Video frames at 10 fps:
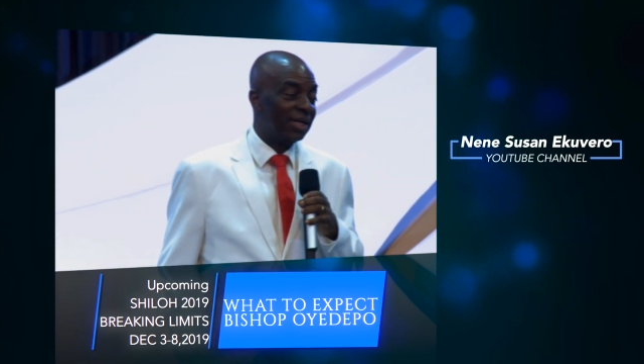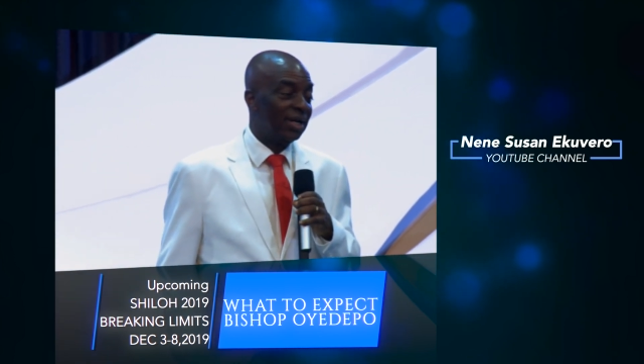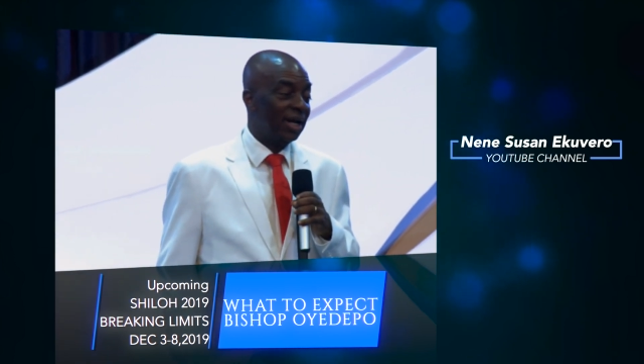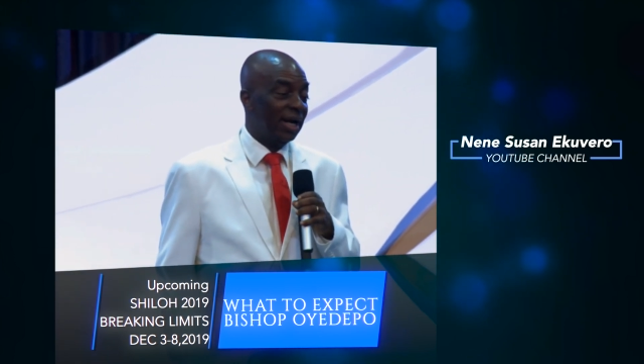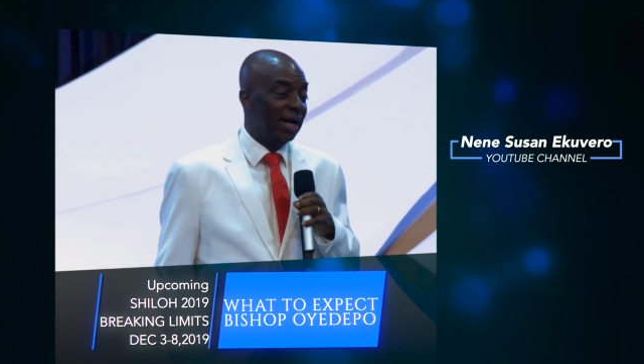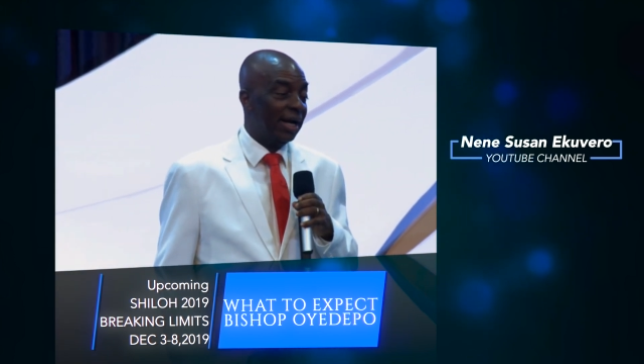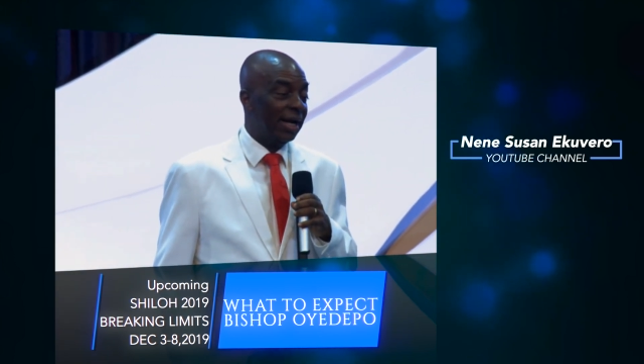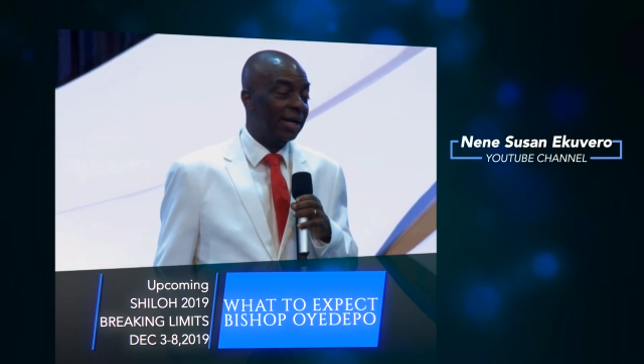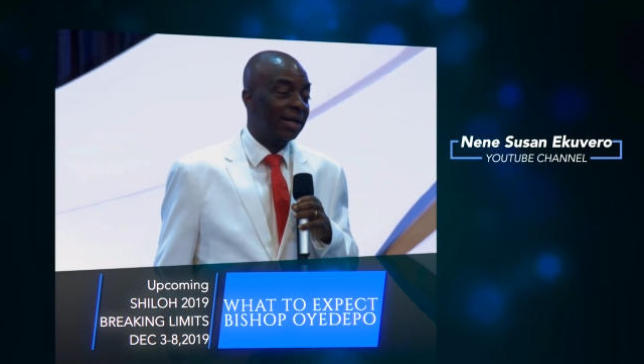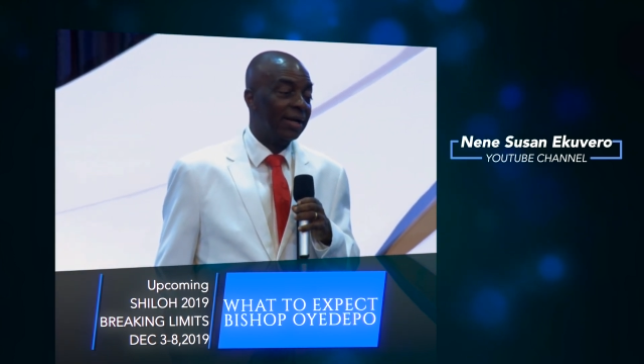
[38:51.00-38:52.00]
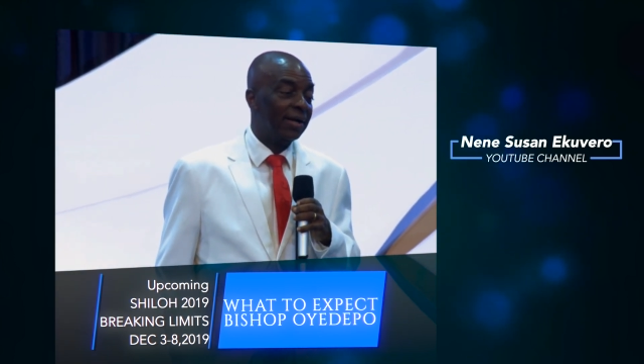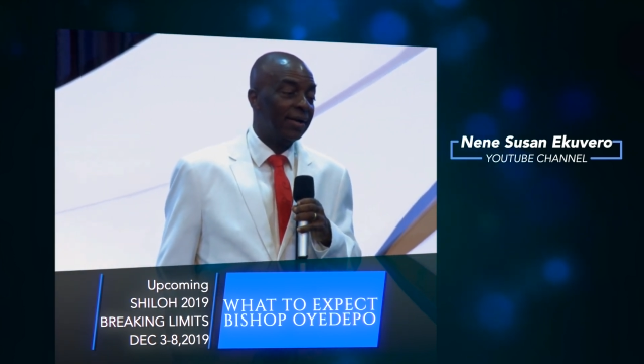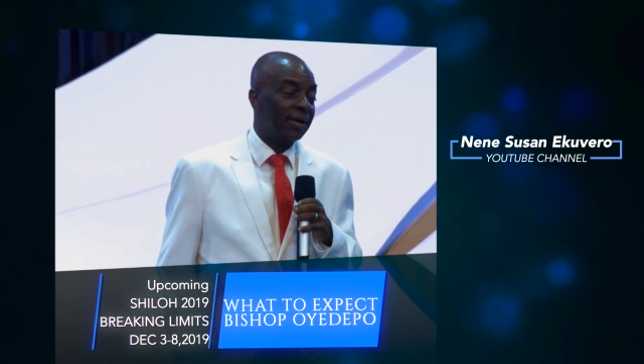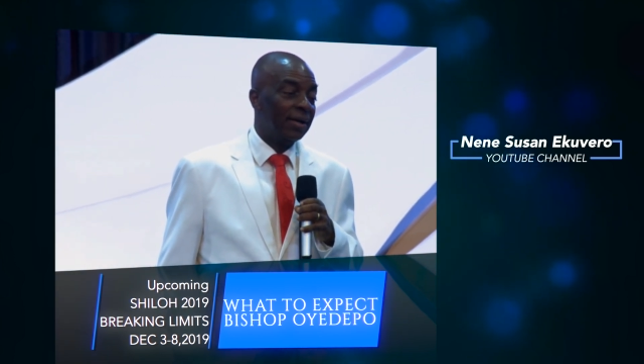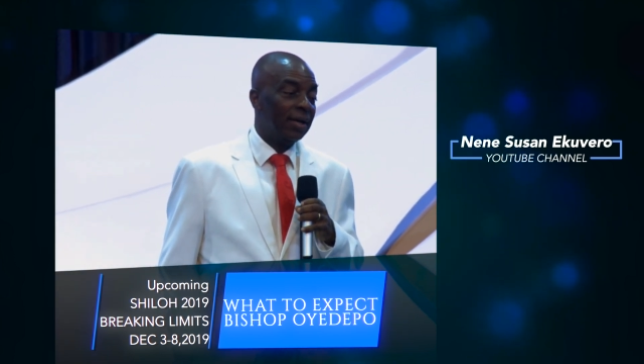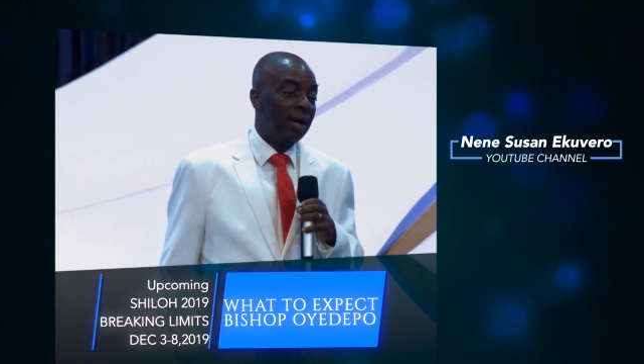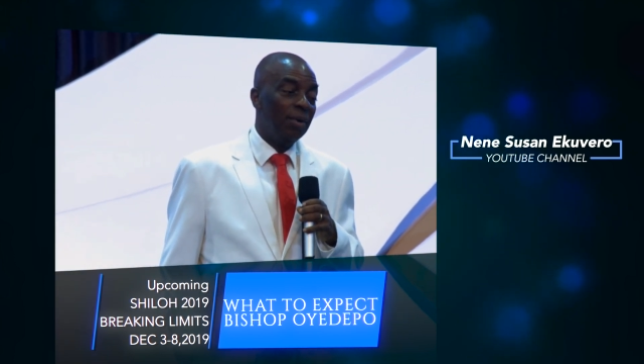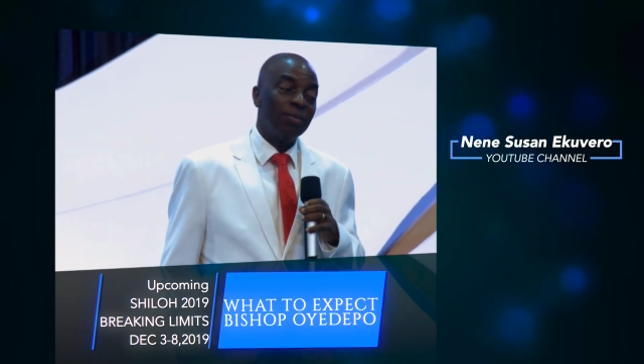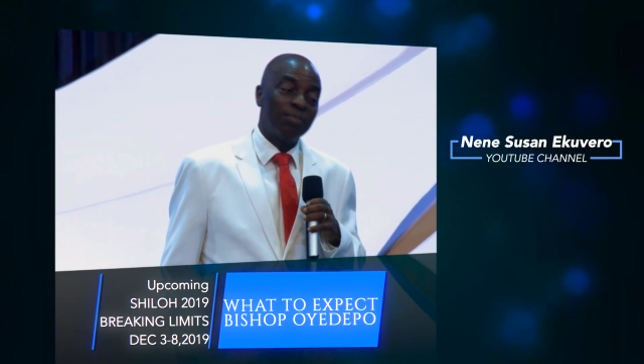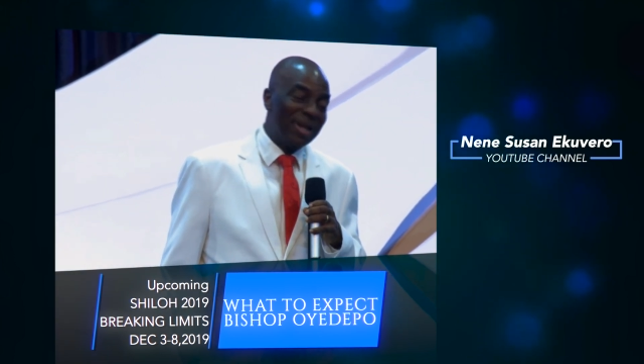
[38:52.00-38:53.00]
Eh.
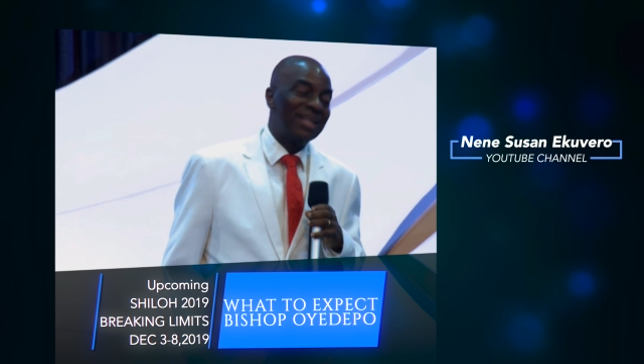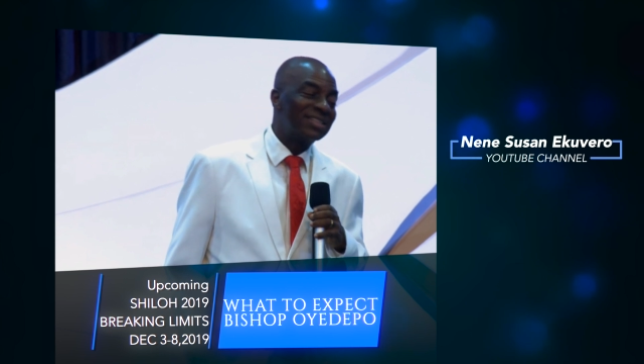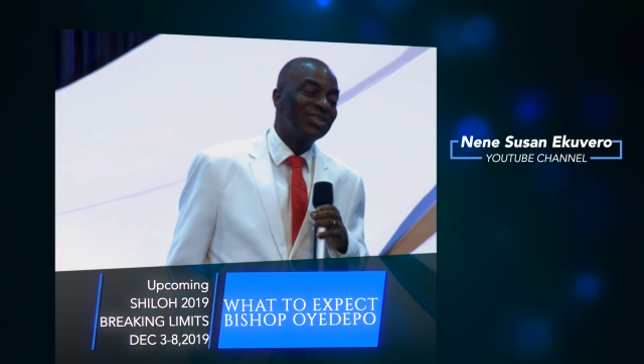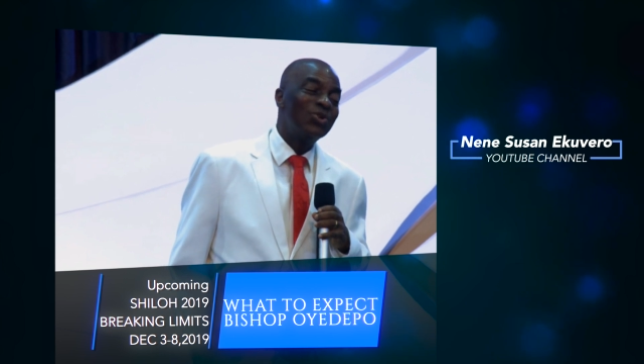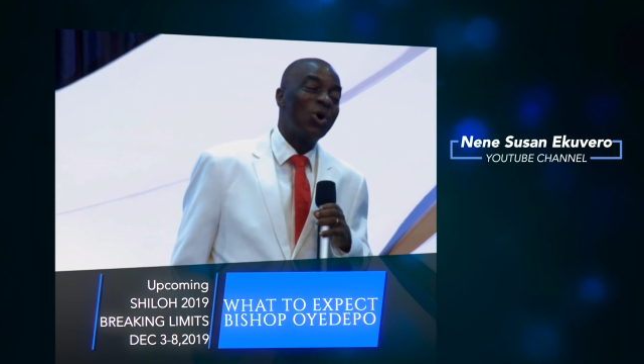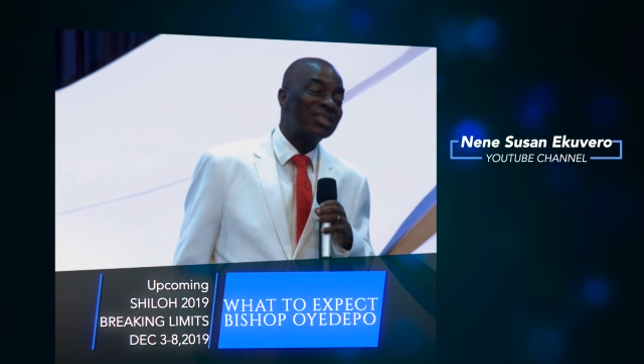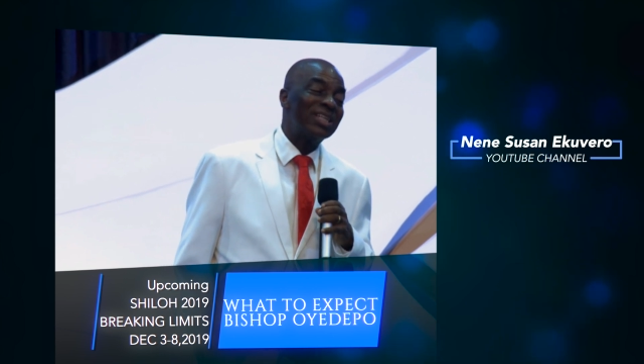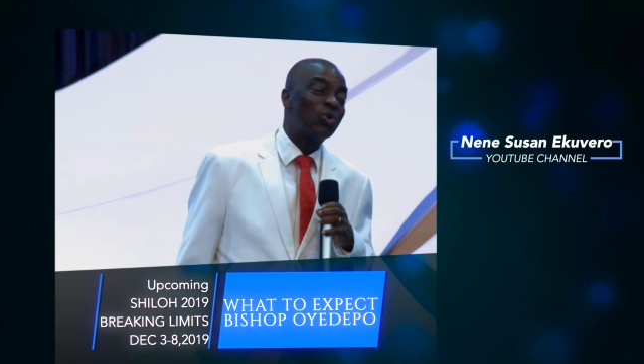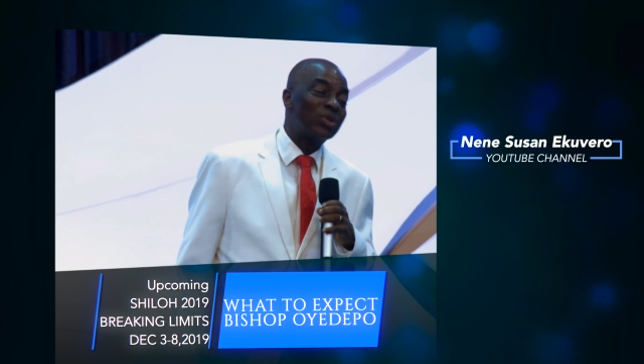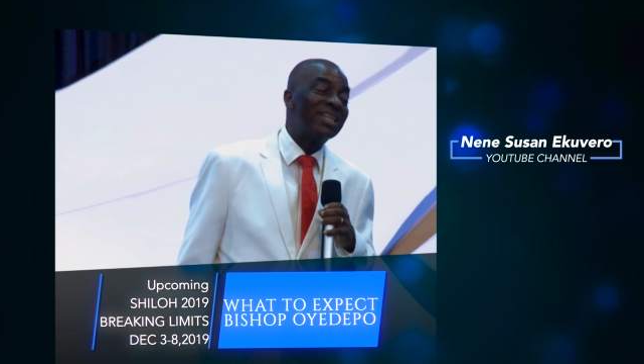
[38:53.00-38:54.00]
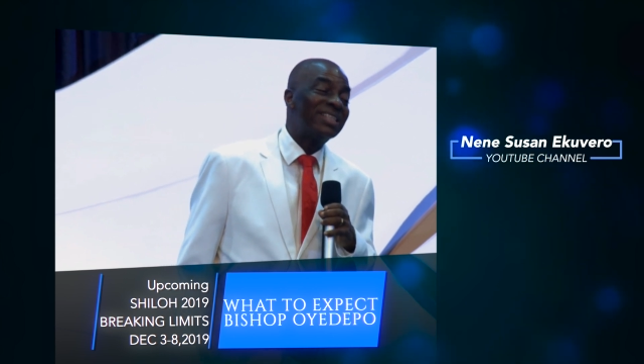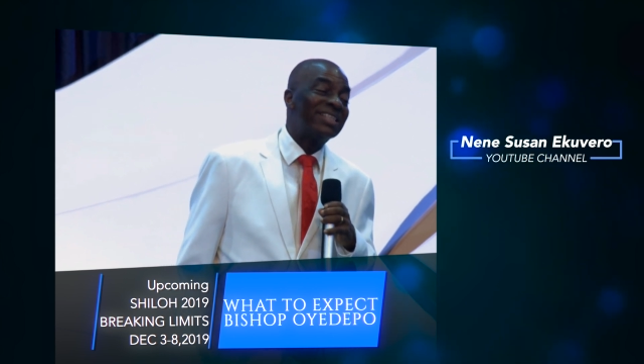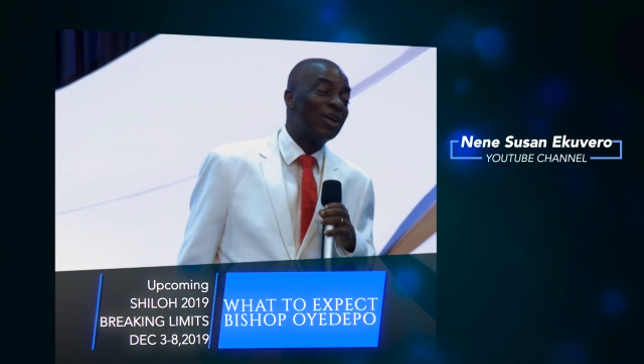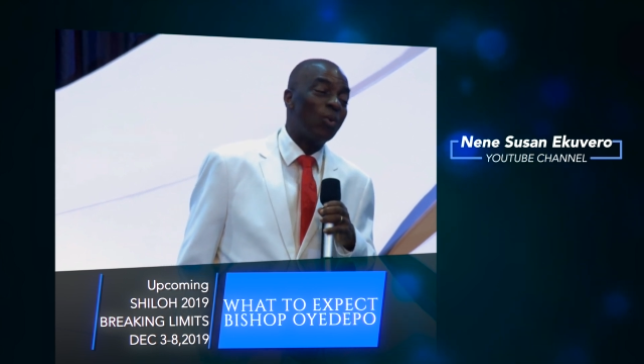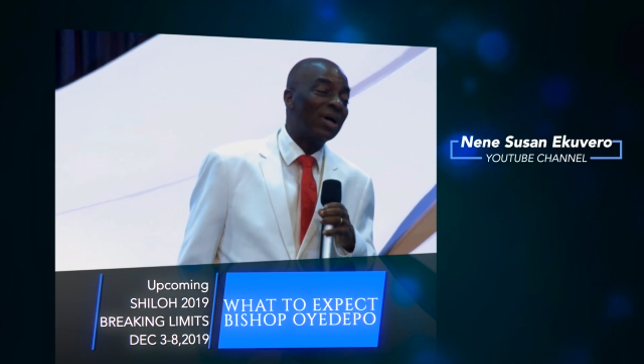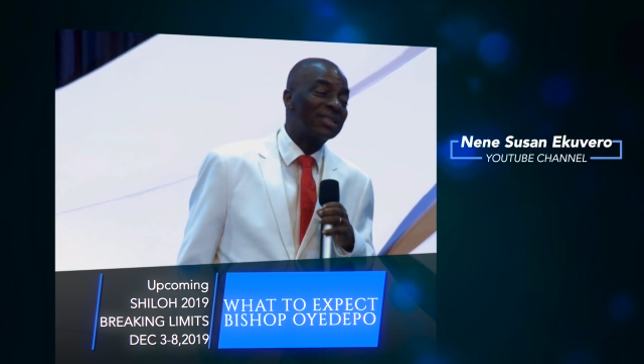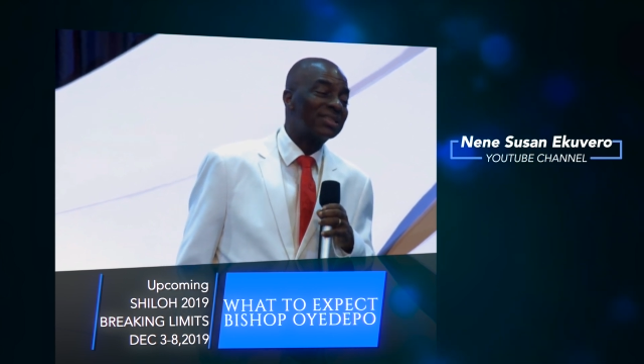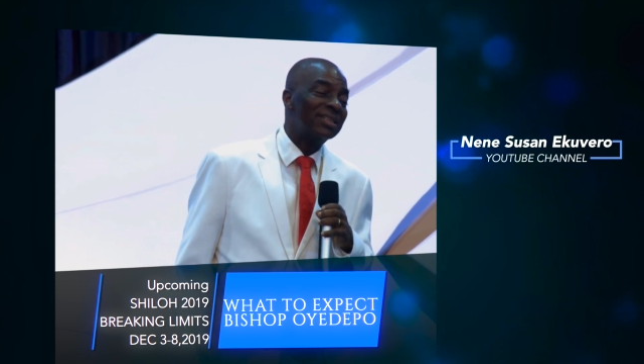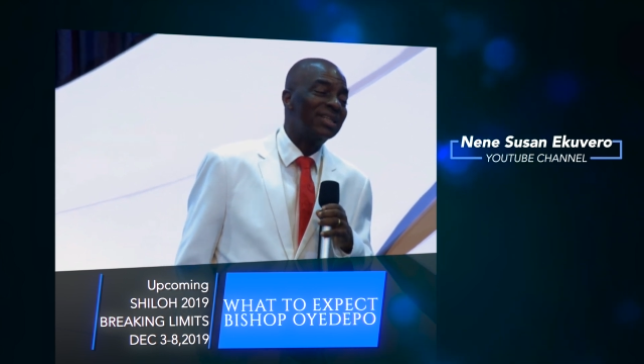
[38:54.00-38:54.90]
Please, you just need to taste this thing once